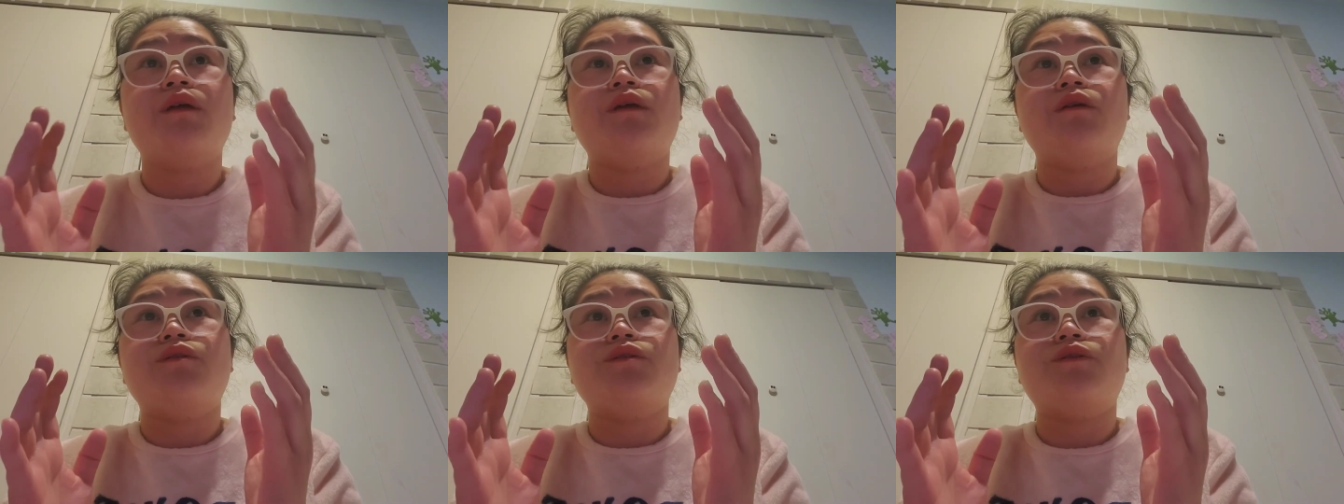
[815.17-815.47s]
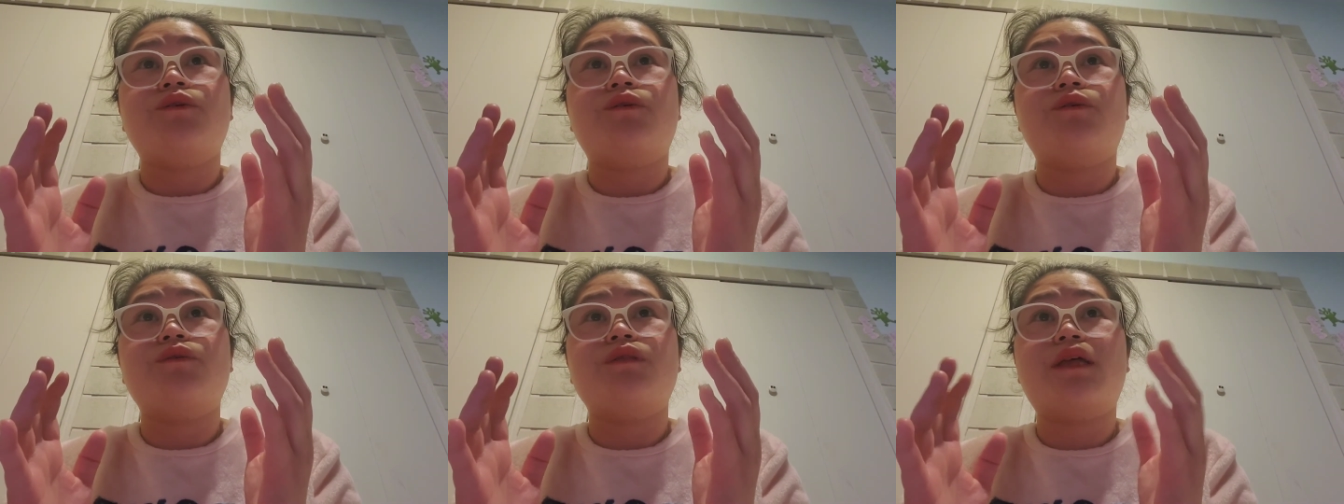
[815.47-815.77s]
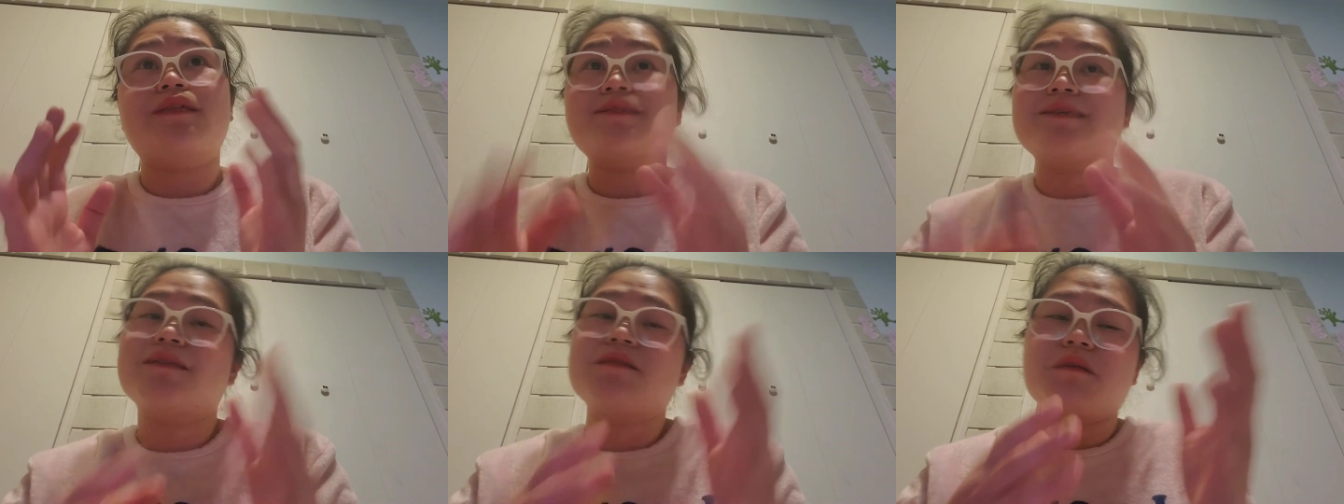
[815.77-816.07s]
so
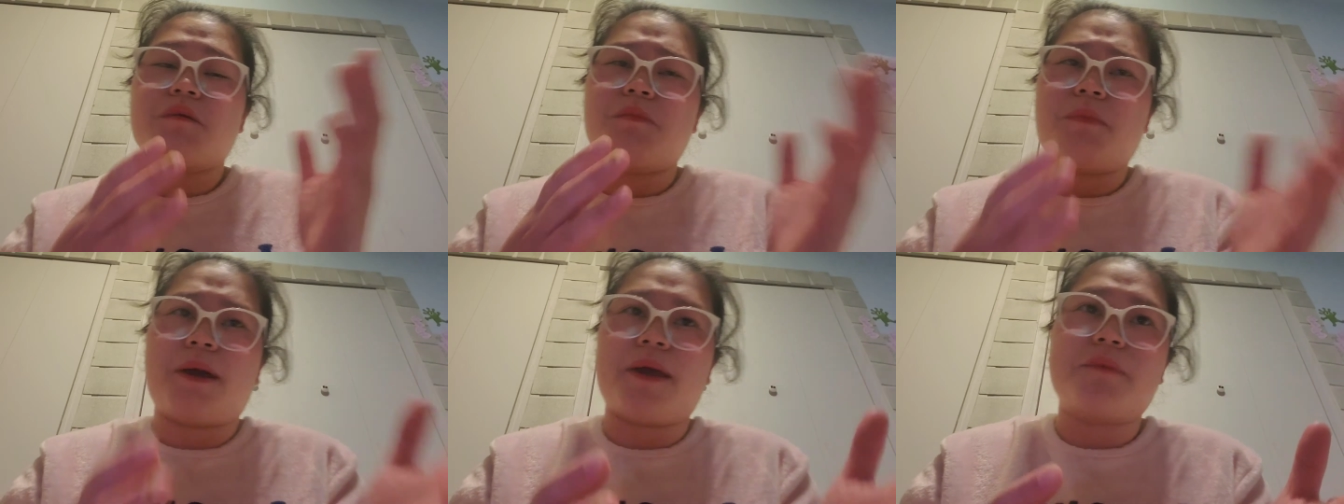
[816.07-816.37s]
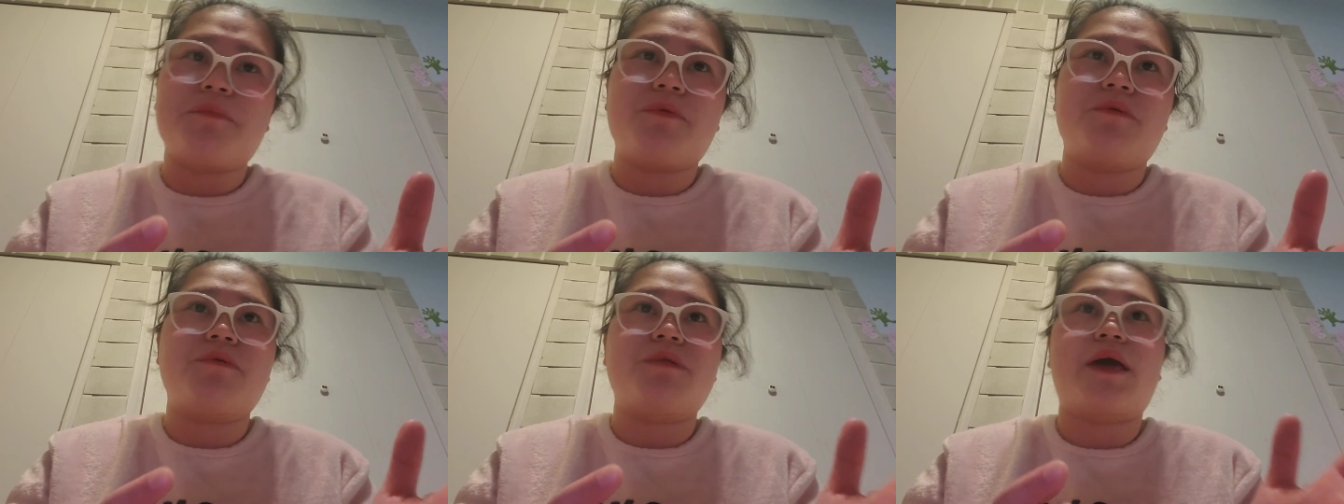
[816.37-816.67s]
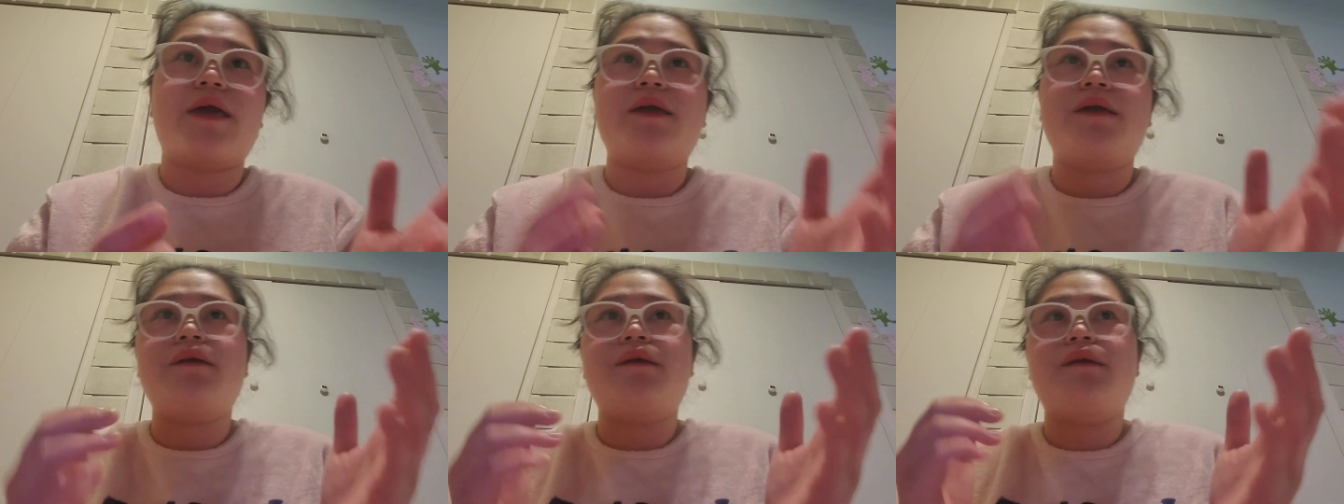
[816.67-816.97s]
that's in the bible
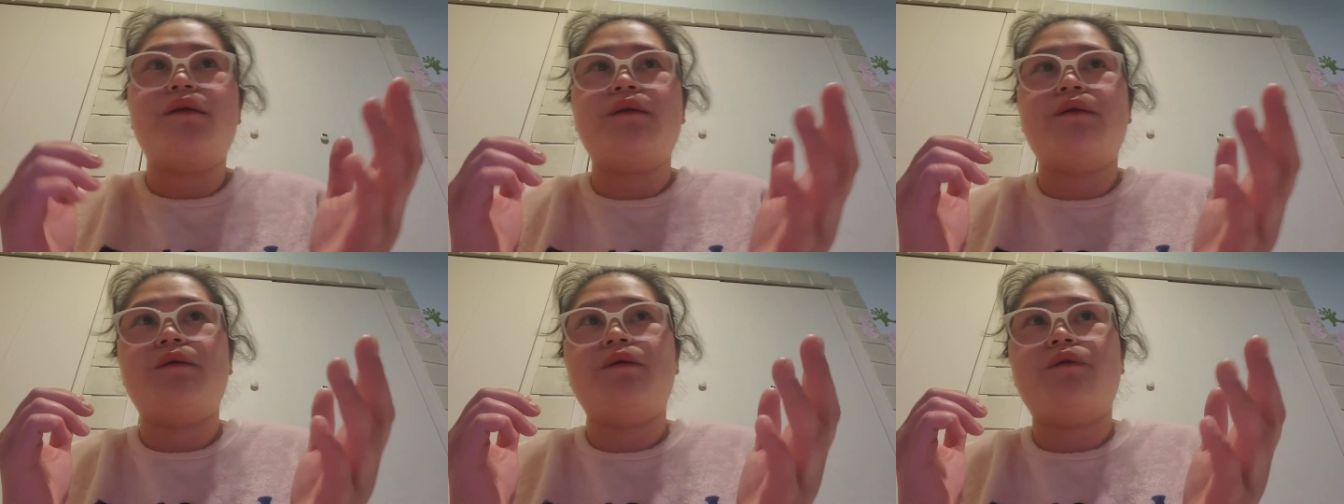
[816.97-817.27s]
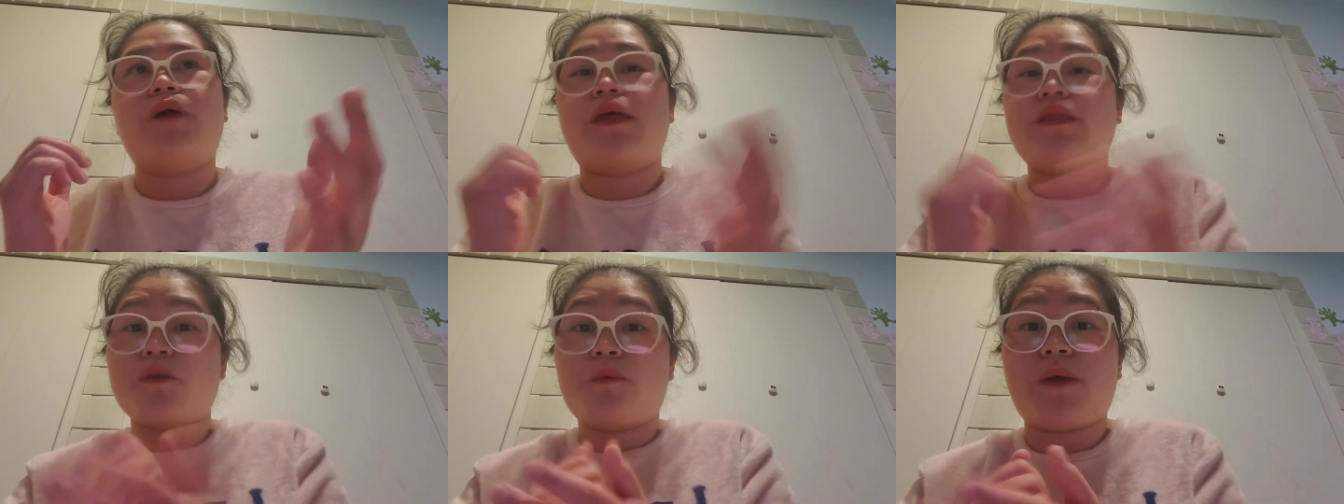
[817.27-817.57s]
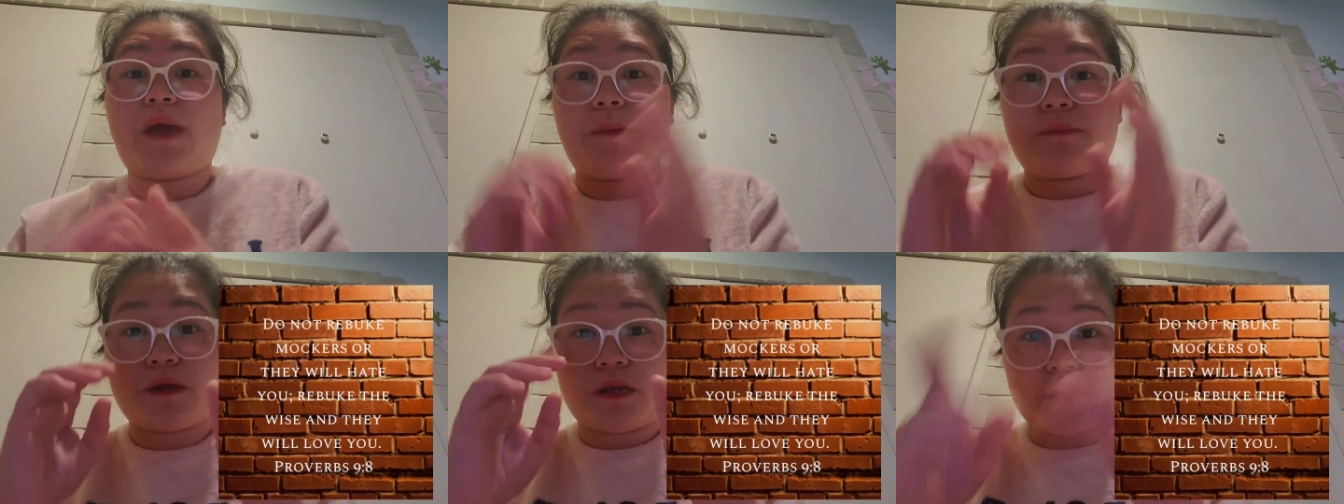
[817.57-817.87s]
i anyway
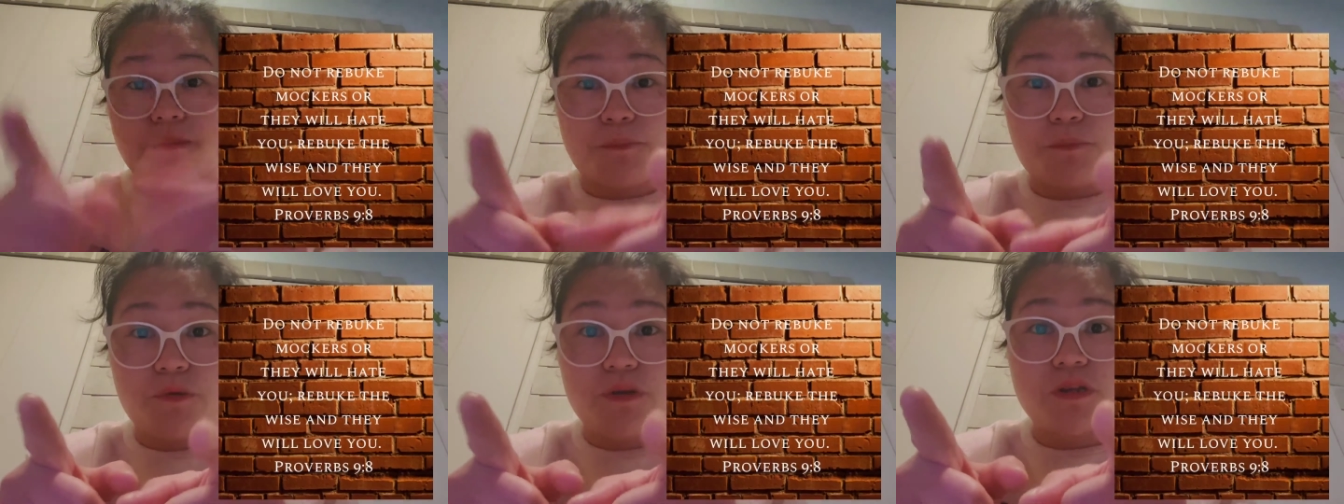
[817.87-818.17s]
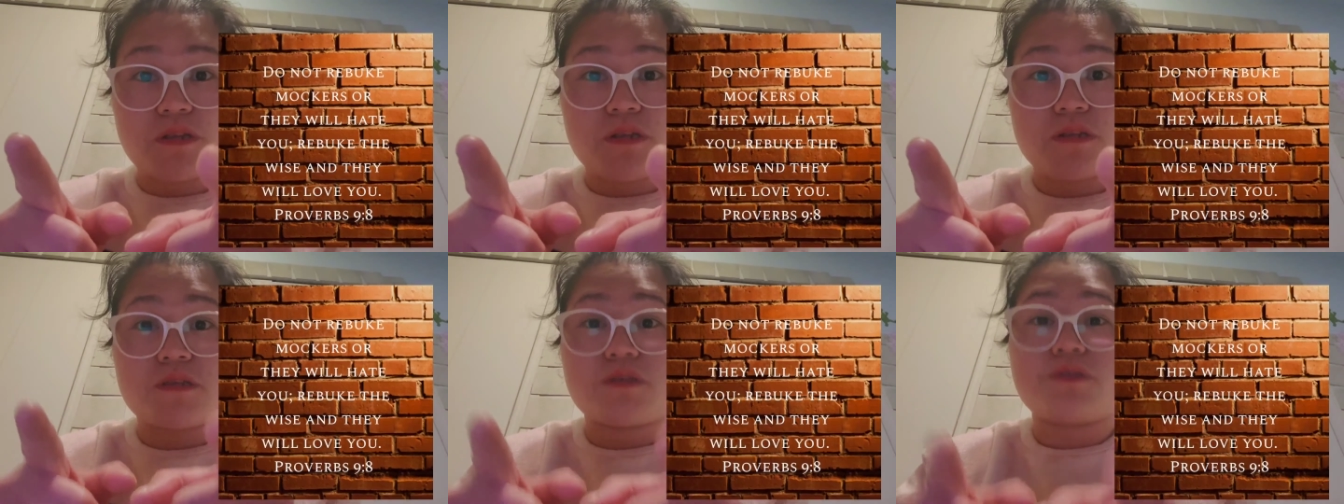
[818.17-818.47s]
i'm gonna put it in the